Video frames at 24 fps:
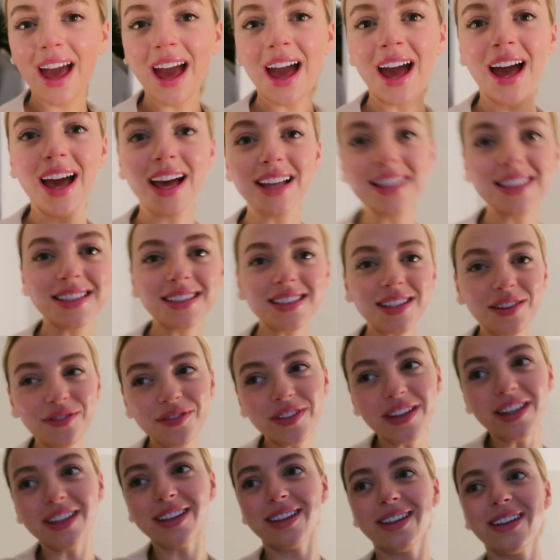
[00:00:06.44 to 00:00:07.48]
and
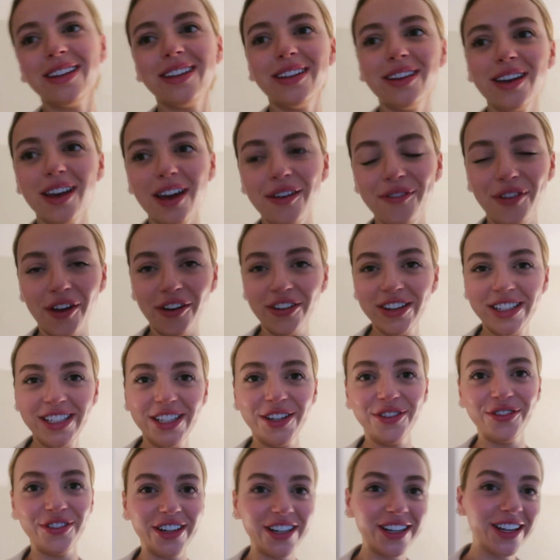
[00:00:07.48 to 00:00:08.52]
something very
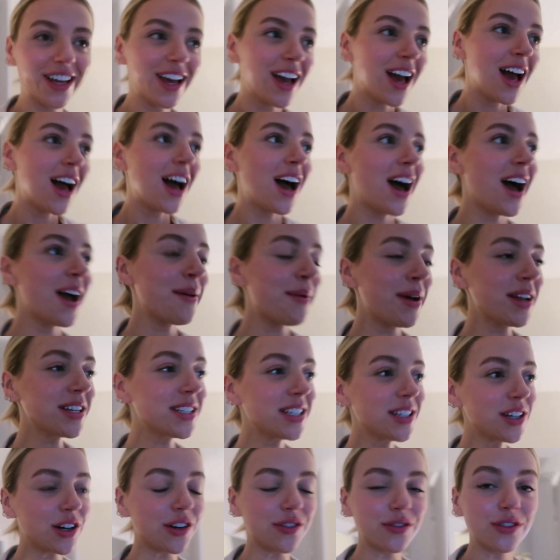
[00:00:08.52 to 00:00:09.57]
different. I'm
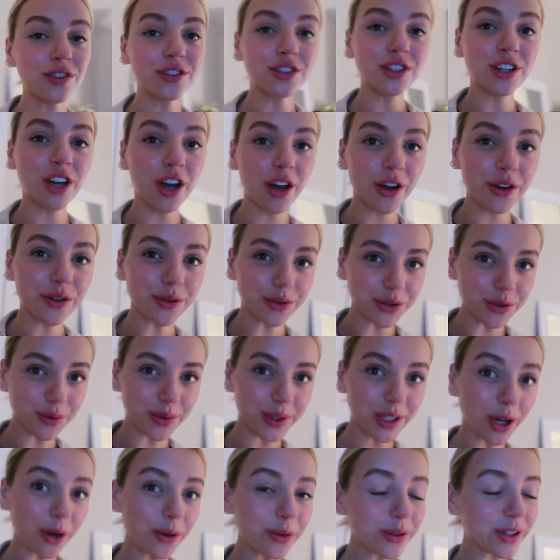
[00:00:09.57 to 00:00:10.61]
actually off to go to a
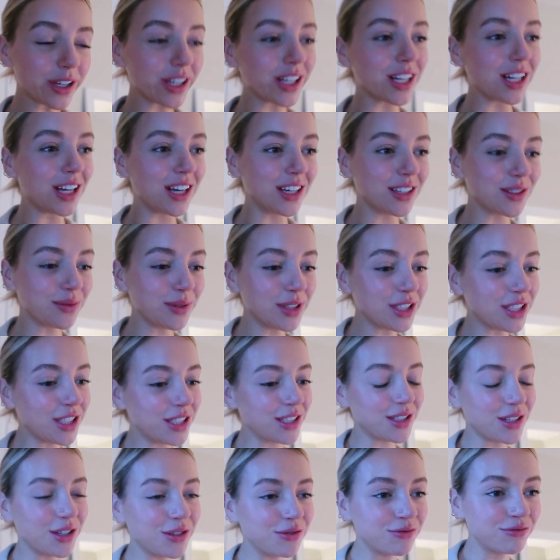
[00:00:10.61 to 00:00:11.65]
yoga class, which
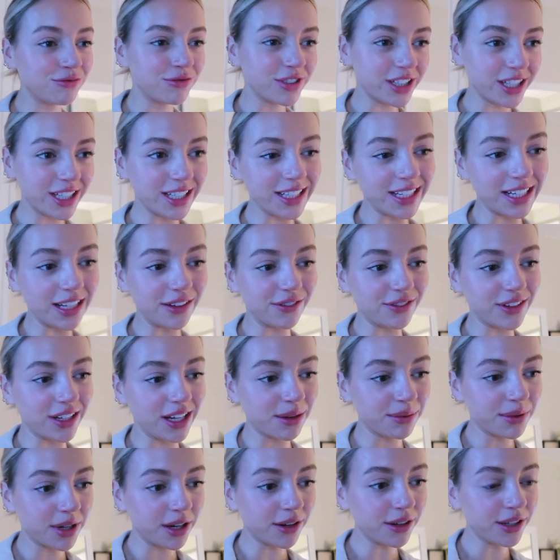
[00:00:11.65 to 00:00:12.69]
is really lovely.
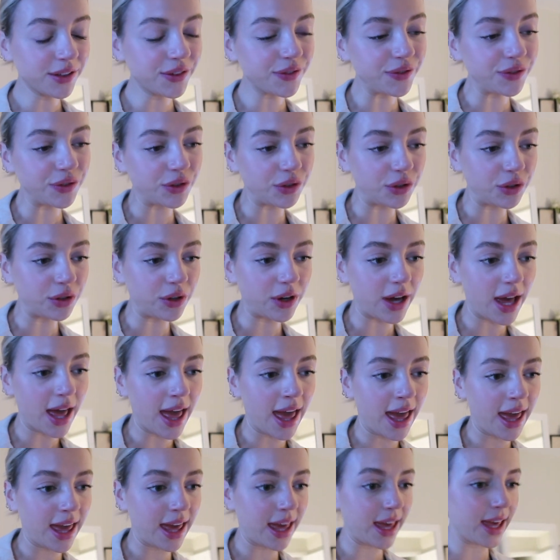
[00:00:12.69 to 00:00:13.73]
I'm going for
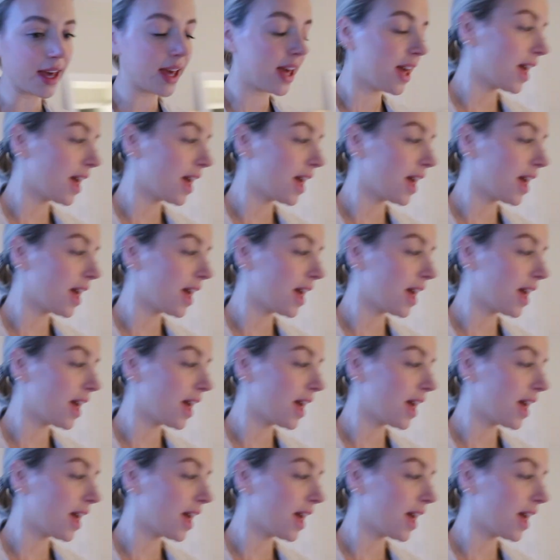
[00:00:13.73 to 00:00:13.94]
an